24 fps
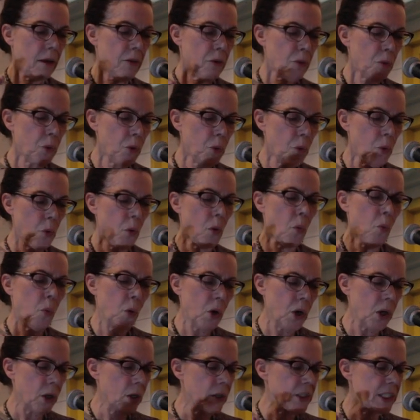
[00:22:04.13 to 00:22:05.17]
Through
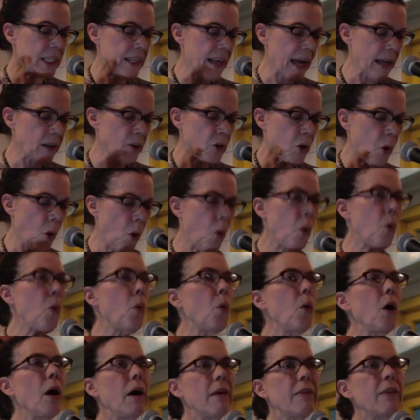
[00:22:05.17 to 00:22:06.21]
words that
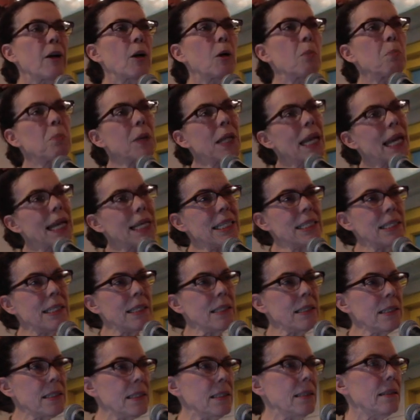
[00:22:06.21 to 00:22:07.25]
know their
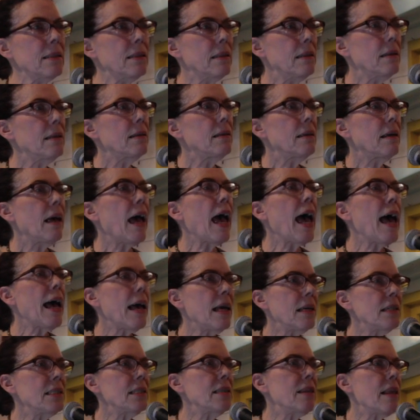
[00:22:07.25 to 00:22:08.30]
places
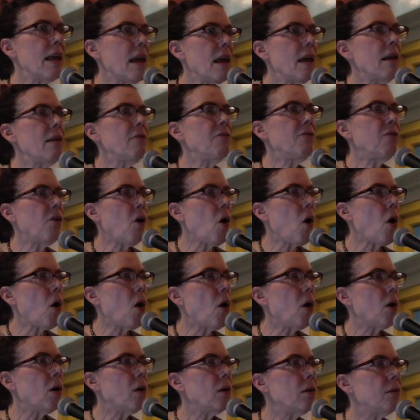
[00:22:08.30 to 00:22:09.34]
as they
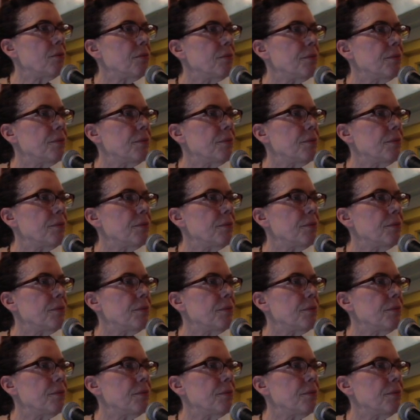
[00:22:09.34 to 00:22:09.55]
fall.